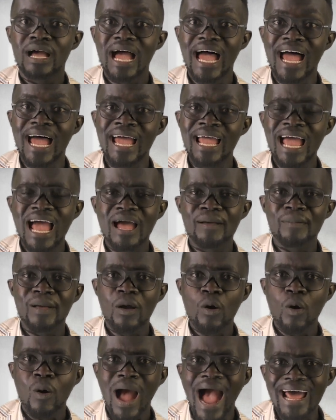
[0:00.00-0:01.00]
Eh?
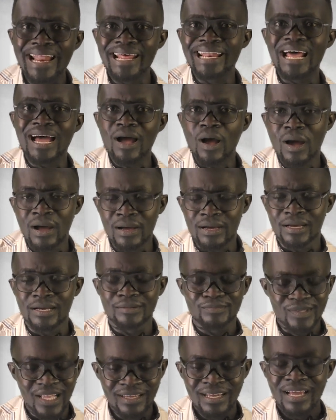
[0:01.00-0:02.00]
I don't
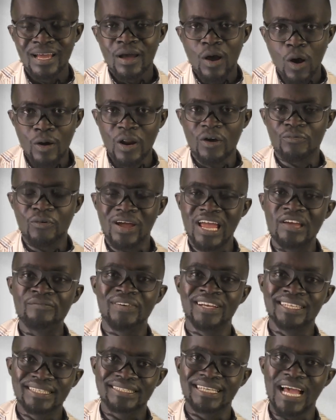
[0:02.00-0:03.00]
know. Or for
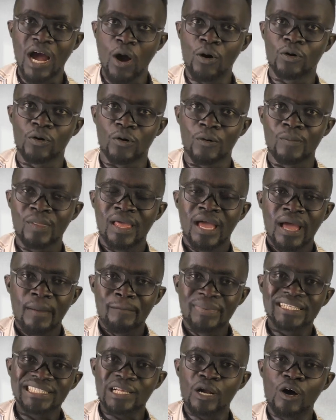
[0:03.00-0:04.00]
infancy, I don't know.
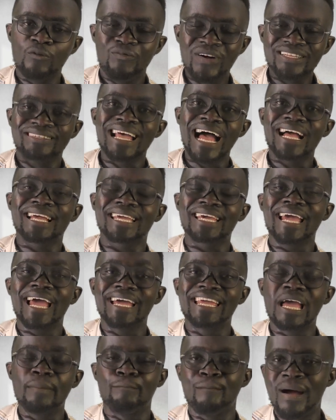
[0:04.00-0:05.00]
Mister Fatagi,
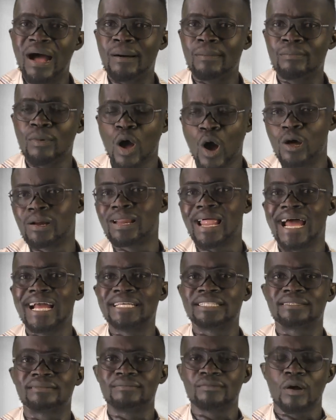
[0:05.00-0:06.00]
I am Mam
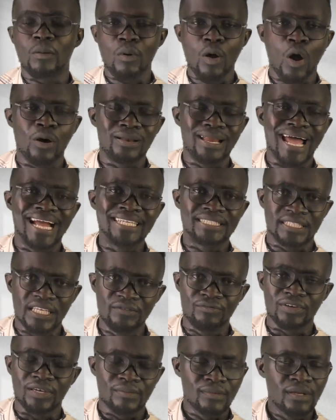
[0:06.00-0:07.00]
online online
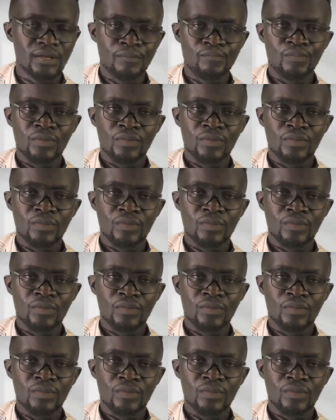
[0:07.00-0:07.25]
T V.